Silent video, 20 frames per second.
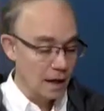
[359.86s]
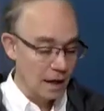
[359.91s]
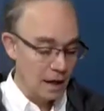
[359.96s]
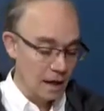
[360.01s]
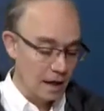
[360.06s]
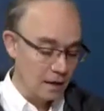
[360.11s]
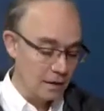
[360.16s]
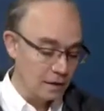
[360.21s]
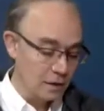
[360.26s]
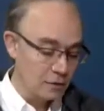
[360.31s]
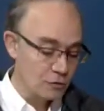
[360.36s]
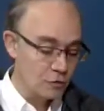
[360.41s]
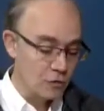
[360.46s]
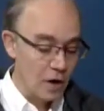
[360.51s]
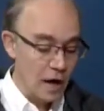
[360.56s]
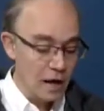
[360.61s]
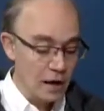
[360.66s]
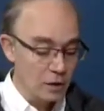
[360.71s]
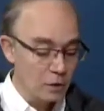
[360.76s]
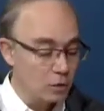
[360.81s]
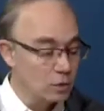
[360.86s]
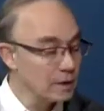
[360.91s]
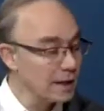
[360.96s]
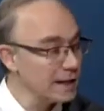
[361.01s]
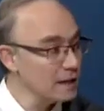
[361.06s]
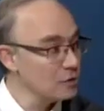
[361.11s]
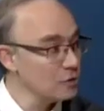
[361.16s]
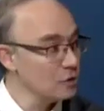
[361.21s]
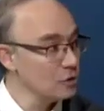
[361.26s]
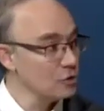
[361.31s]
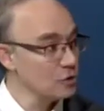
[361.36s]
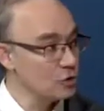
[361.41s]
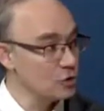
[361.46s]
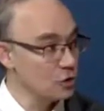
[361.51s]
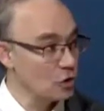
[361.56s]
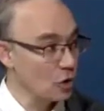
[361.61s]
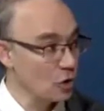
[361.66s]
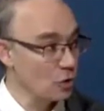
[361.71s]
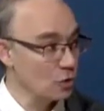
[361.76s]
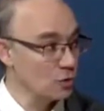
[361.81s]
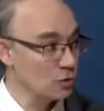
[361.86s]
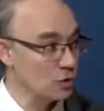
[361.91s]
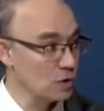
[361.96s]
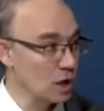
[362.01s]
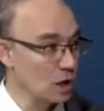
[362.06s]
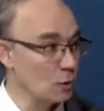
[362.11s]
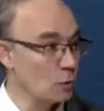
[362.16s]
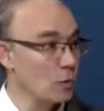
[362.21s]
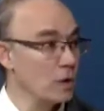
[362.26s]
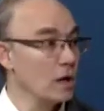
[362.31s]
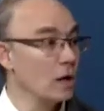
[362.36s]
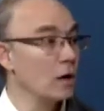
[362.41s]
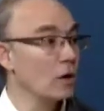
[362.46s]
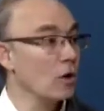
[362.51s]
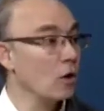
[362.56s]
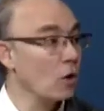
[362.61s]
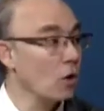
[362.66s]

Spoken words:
and the triangulation shows that we are